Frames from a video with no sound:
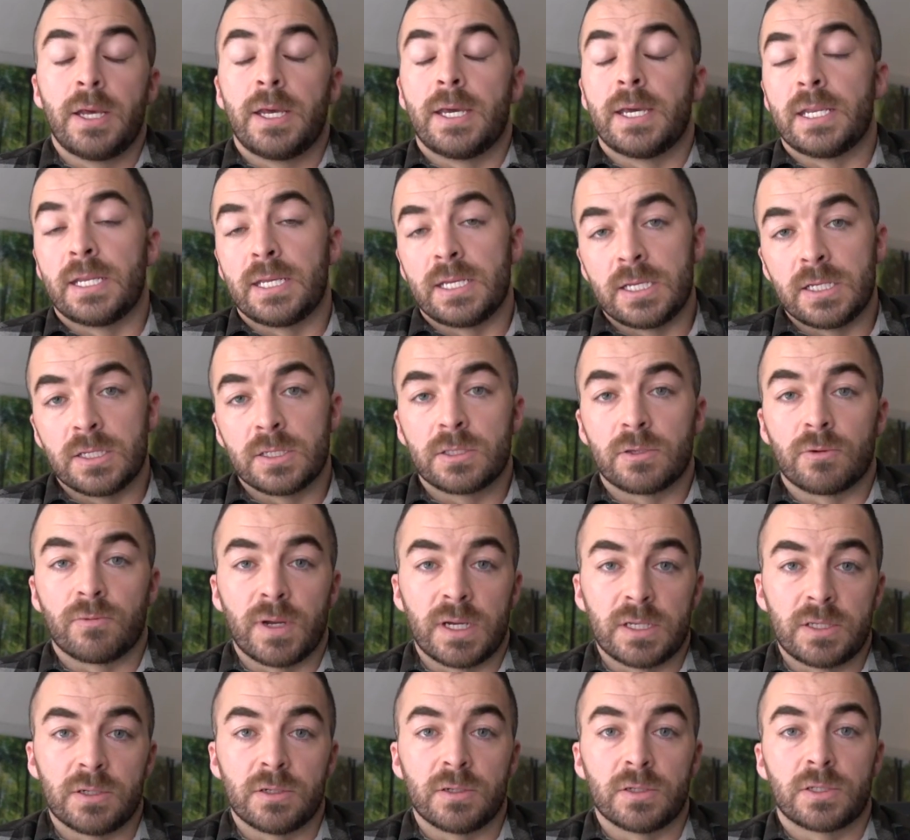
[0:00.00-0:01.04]
it is the
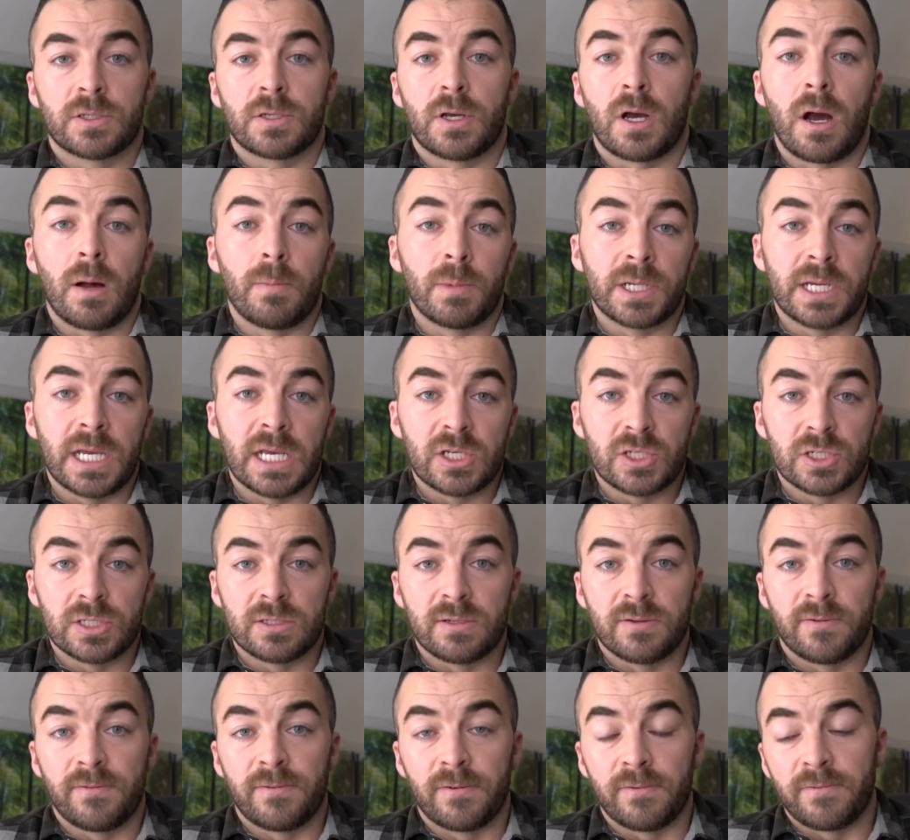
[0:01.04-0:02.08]
renter's obligation
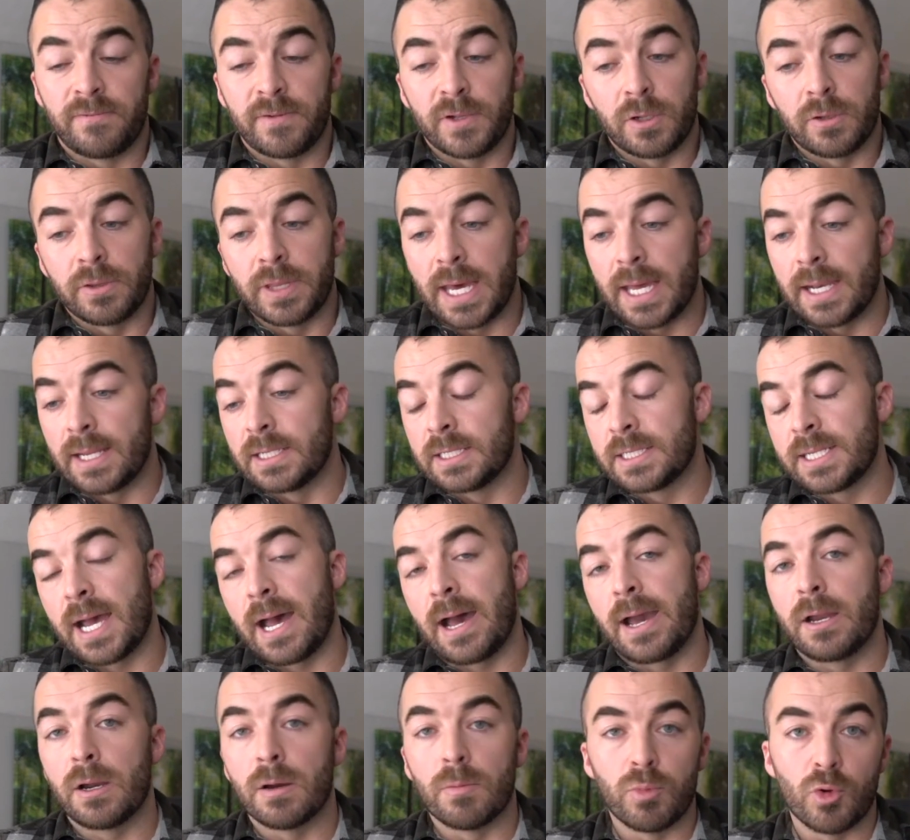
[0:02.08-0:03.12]
to fulfill that
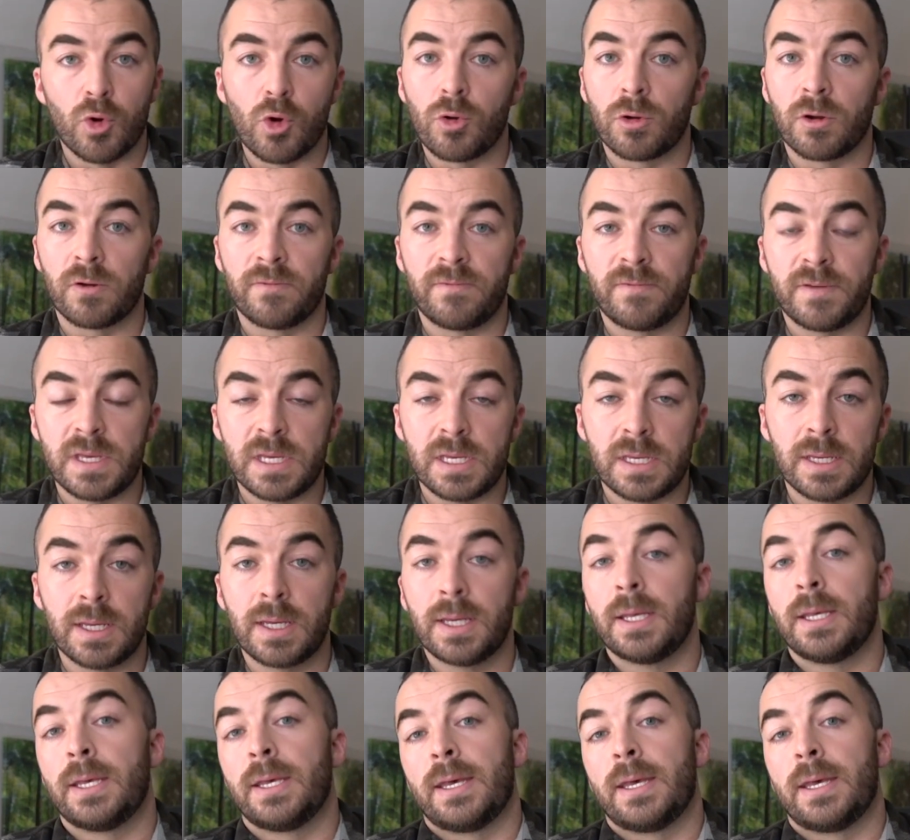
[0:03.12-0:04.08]
entire broker fee,